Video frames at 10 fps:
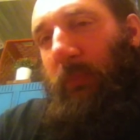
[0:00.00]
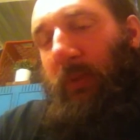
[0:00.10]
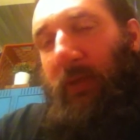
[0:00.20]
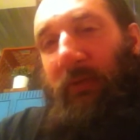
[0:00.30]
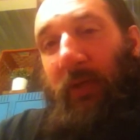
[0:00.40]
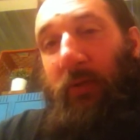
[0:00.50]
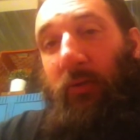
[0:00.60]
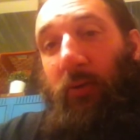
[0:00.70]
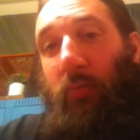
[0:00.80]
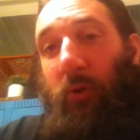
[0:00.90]
that's
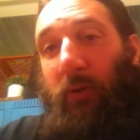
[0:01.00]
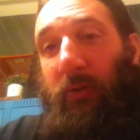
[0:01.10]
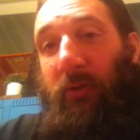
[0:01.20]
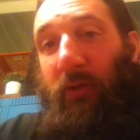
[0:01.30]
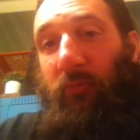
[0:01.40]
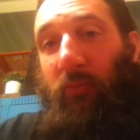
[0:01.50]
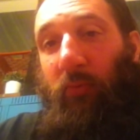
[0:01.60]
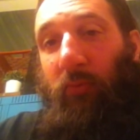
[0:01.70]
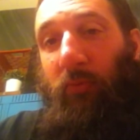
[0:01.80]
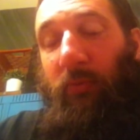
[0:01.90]
actually one of the central
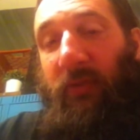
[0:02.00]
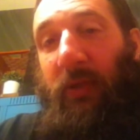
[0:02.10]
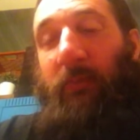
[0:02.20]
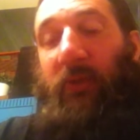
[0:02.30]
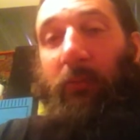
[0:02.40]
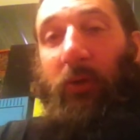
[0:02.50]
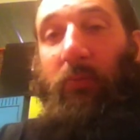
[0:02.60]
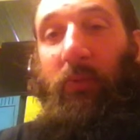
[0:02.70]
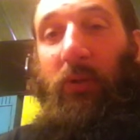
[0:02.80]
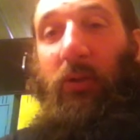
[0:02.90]
themes I'm going
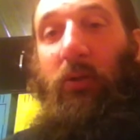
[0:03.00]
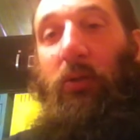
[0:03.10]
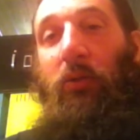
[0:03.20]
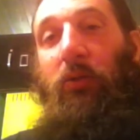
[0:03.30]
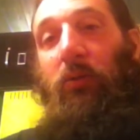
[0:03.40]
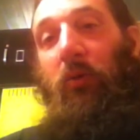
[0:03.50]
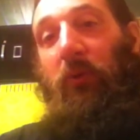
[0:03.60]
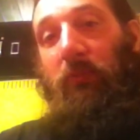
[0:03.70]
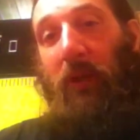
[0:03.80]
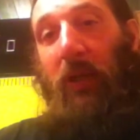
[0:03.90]
to be
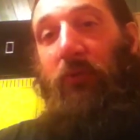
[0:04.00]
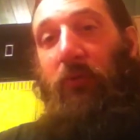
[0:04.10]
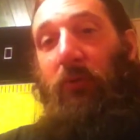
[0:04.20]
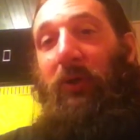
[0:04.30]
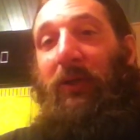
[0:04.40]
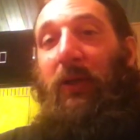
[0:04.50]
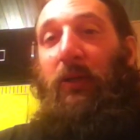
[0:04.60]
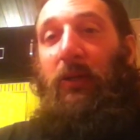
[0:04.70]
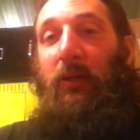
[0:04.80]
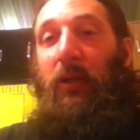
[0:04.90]
going back to again
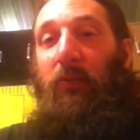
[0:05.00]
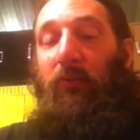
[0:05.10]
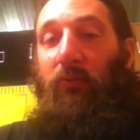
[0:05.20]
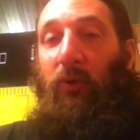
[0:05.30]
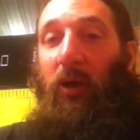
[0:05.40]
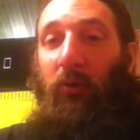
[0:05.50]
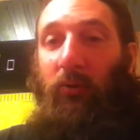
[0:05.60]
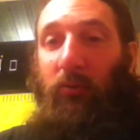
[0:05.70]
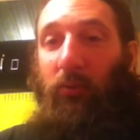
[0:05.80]
and again throughout